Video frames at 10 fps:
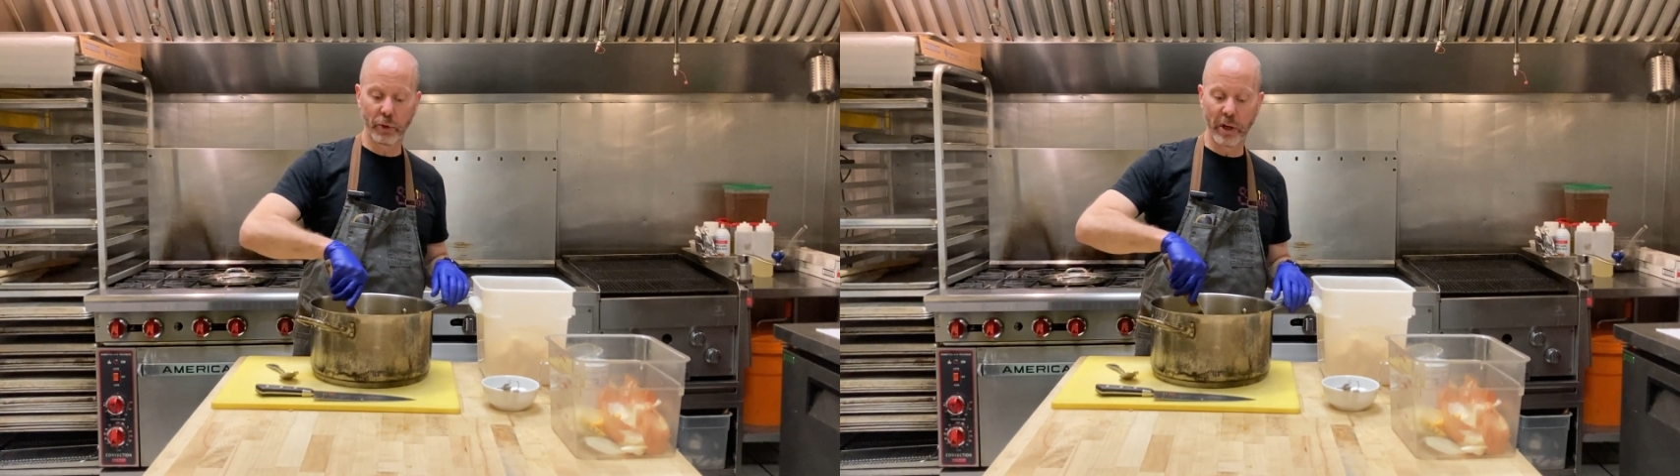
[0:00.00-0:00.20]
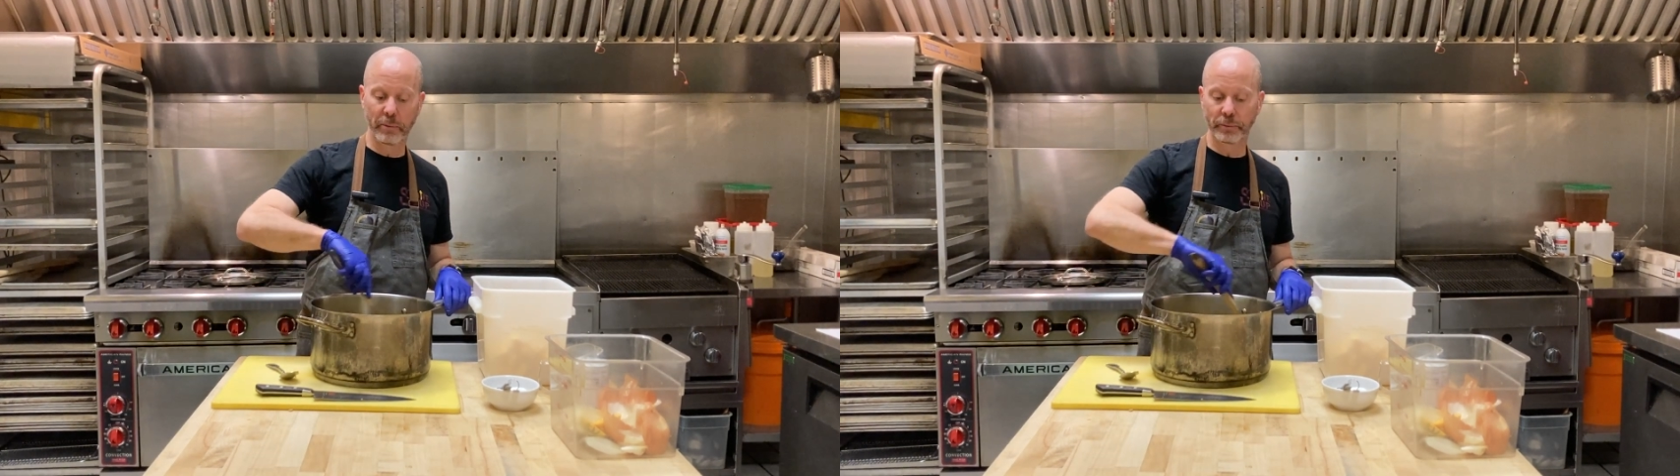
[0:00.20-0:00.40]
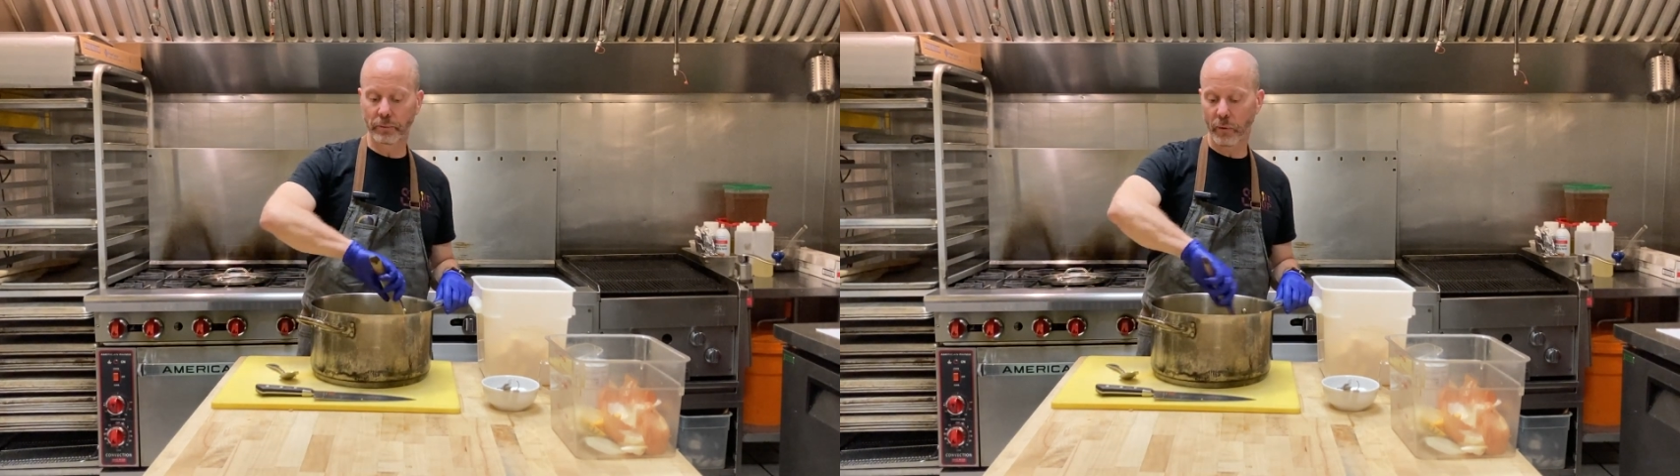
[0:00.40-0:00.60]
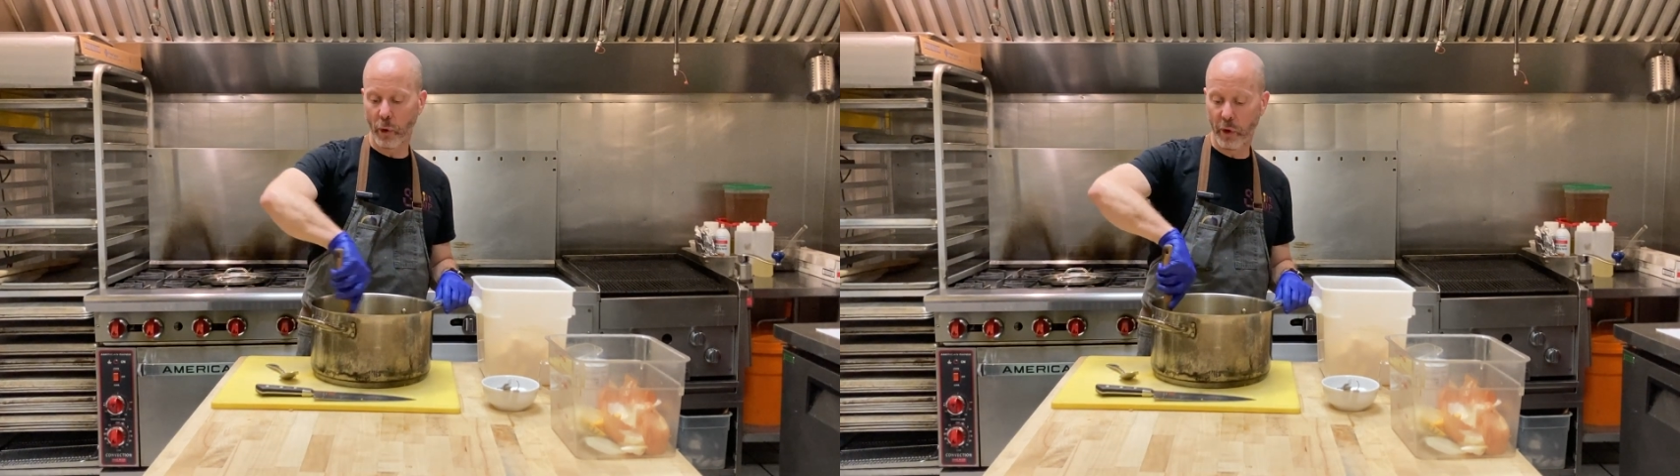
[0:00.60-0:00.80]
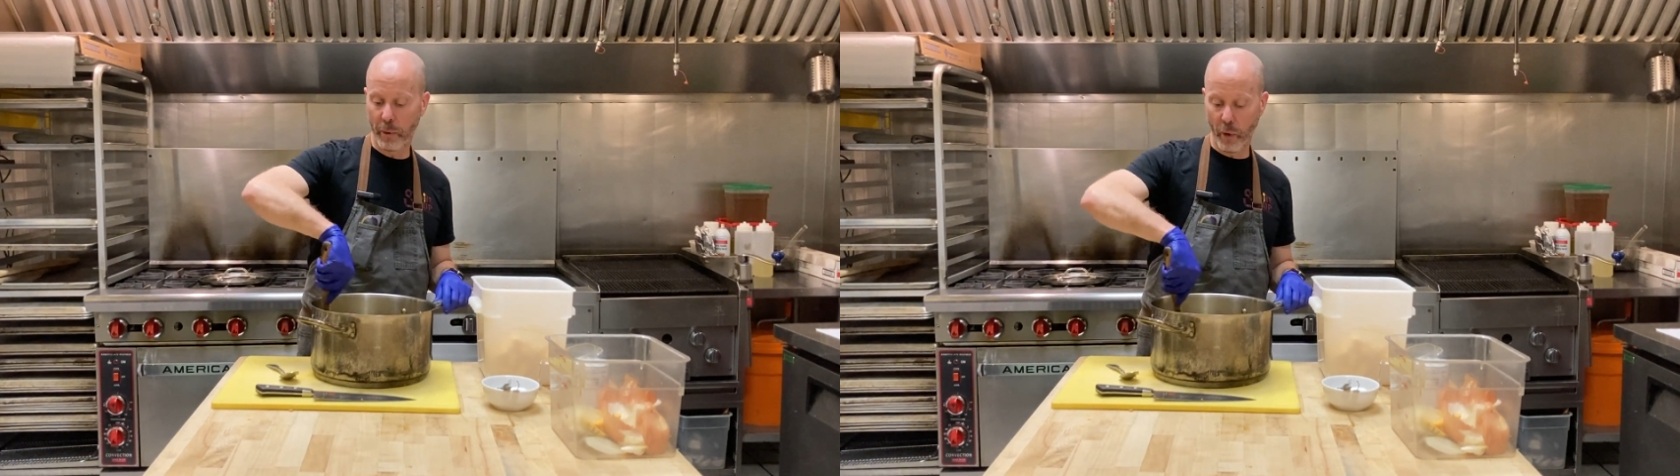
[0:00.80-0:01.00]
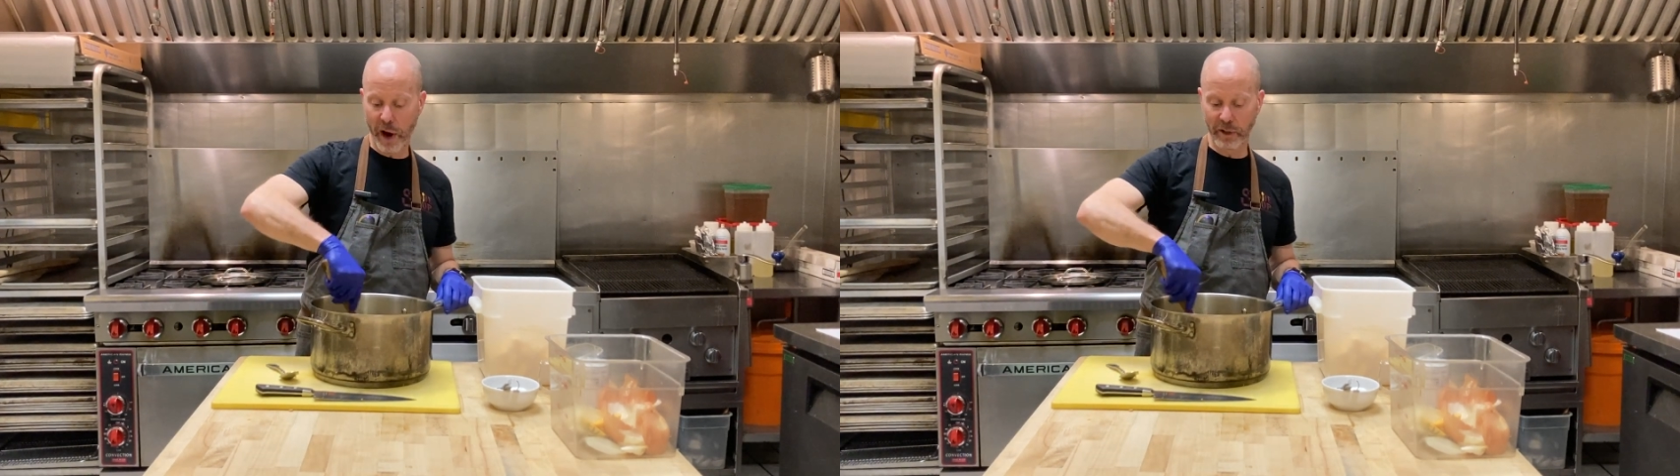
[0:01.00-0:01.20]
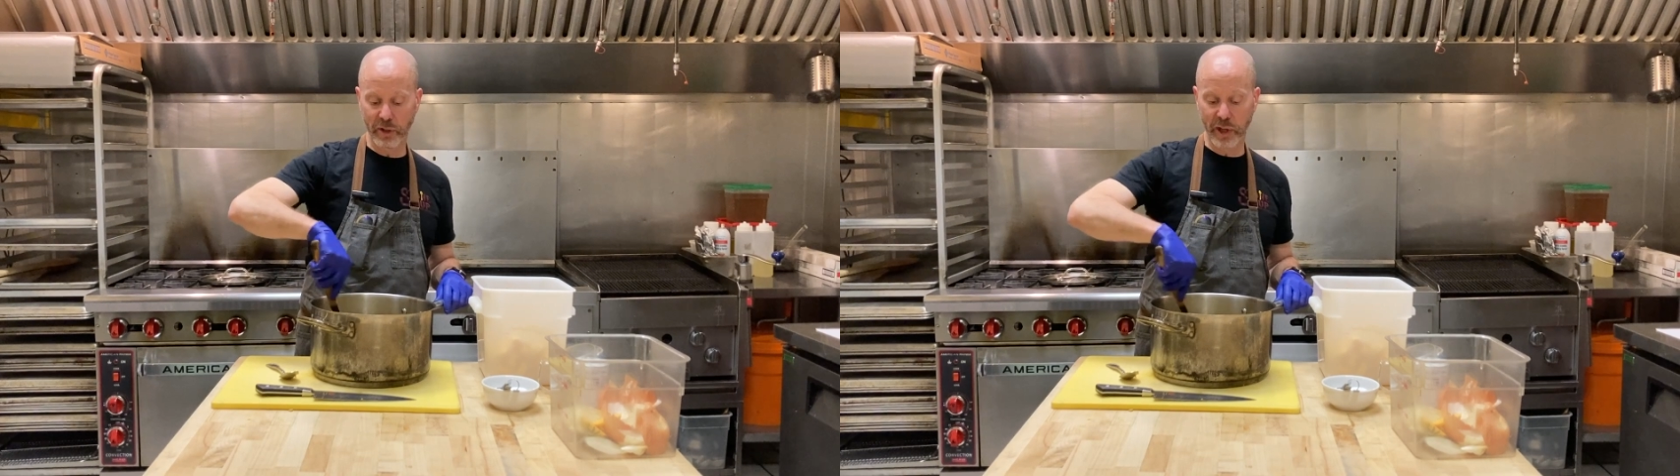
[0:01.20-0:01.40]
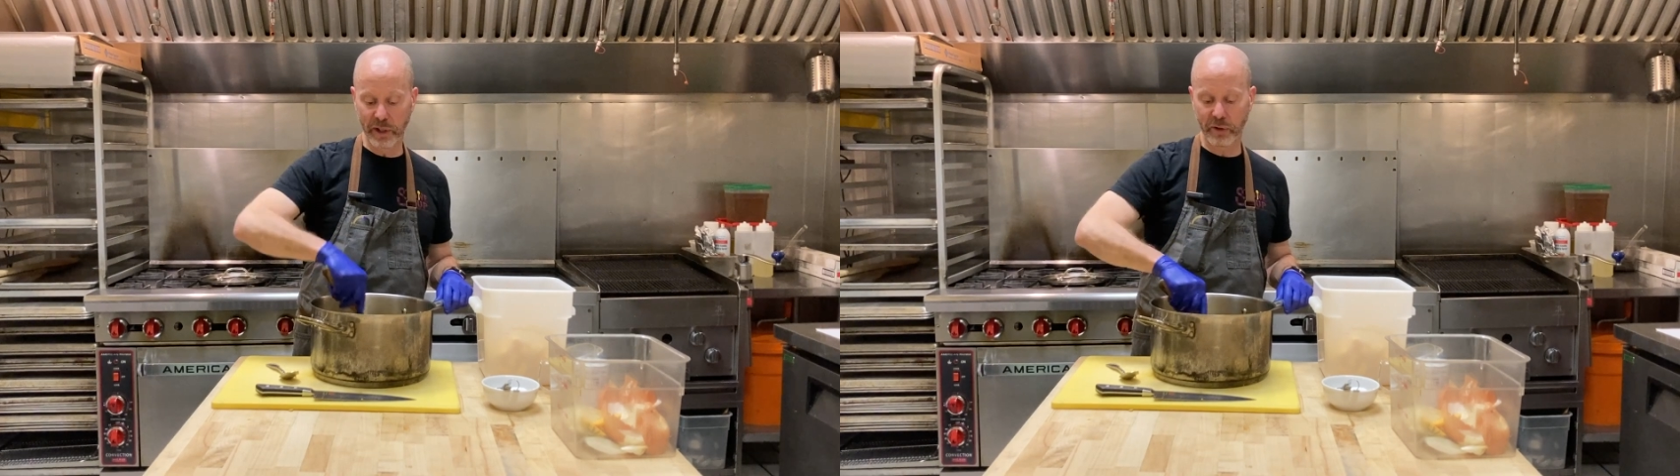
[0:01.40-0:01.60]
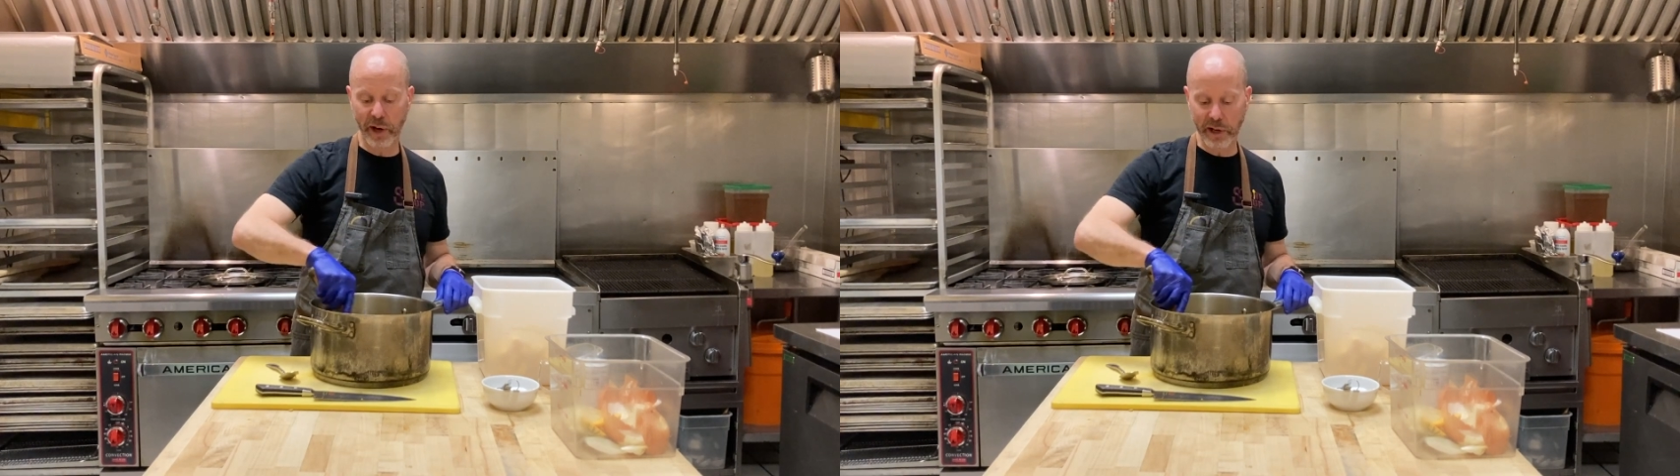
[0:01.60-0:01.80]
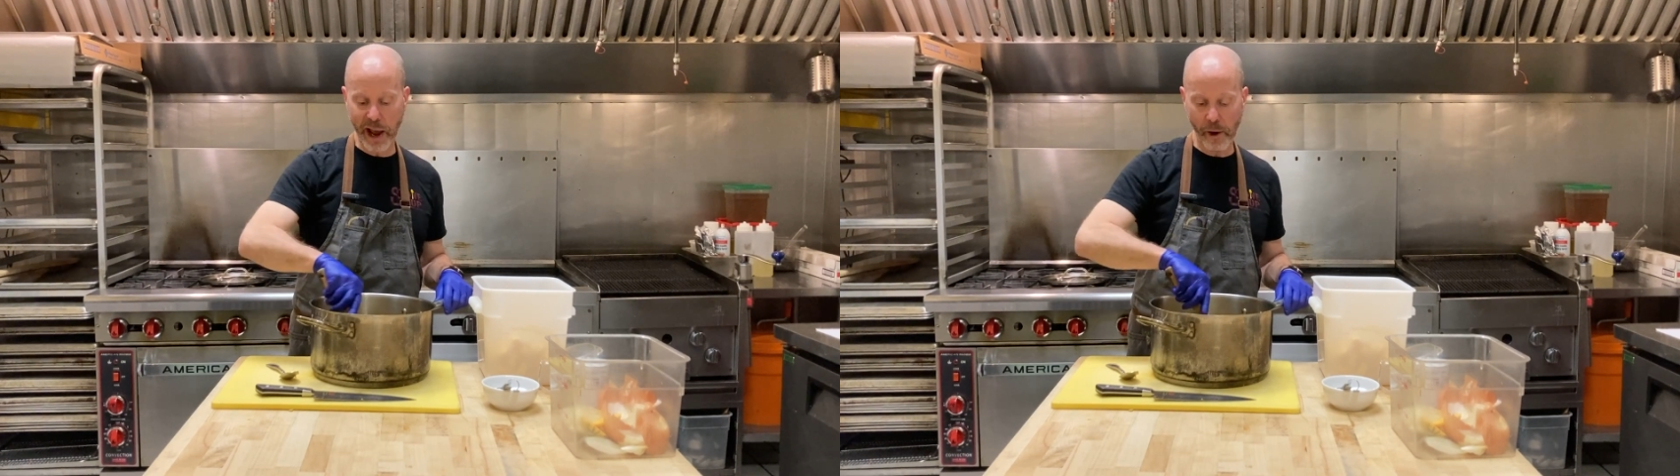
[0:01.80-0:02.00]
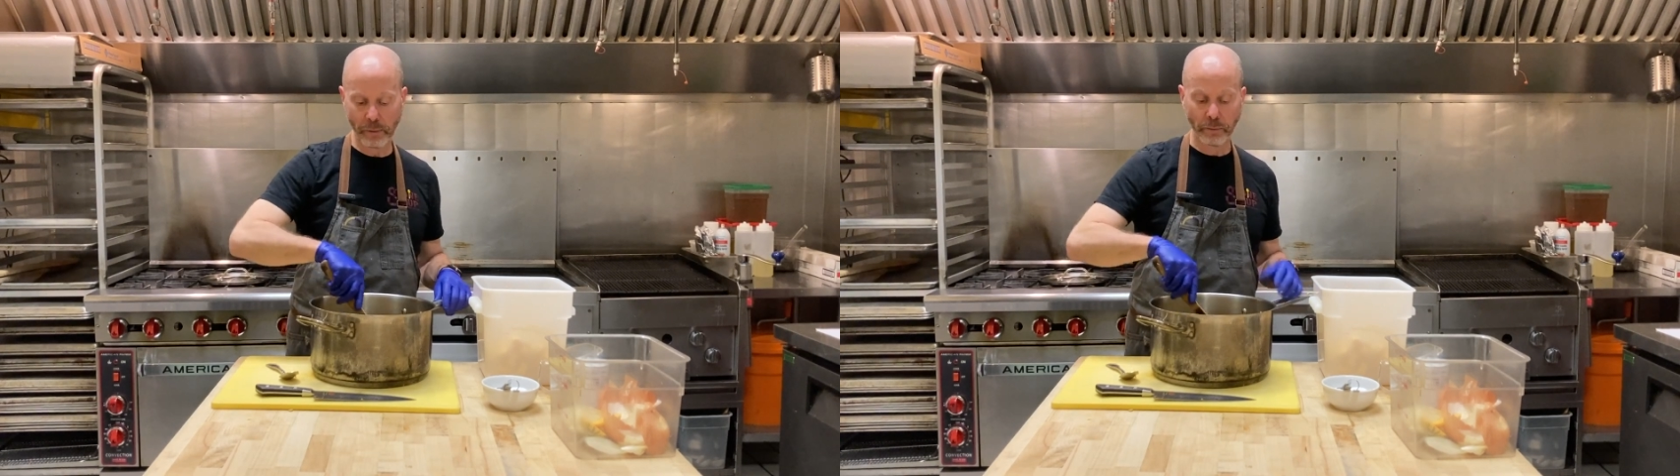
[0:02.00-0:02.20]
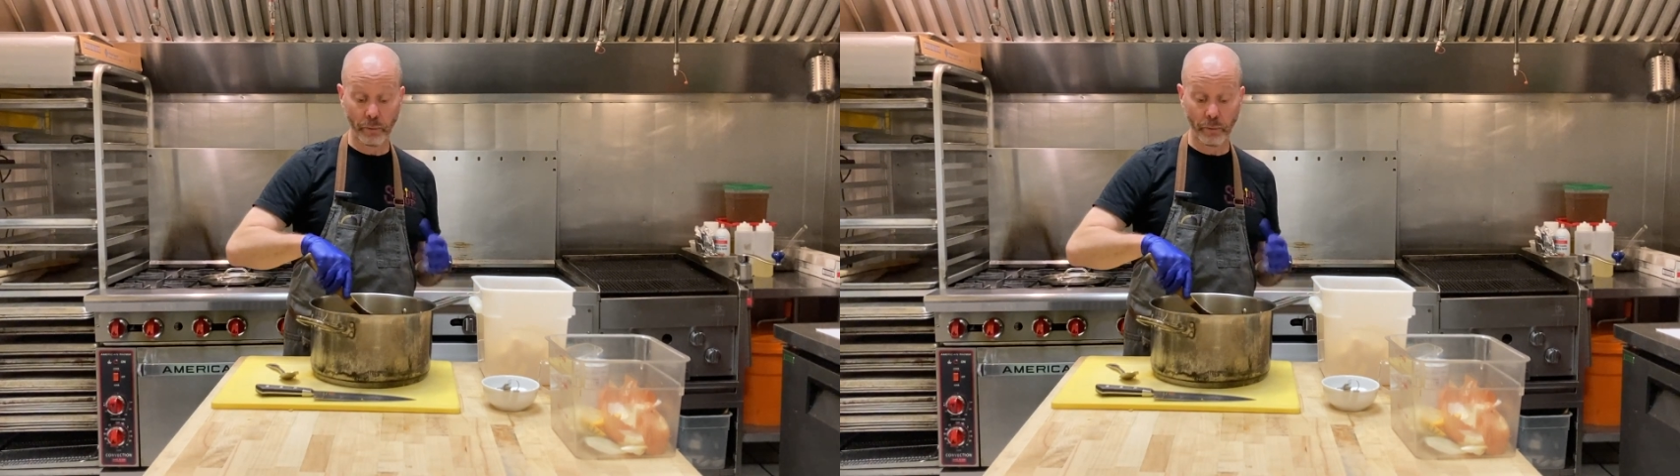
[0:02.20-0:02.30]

I'm wanting to taste right now.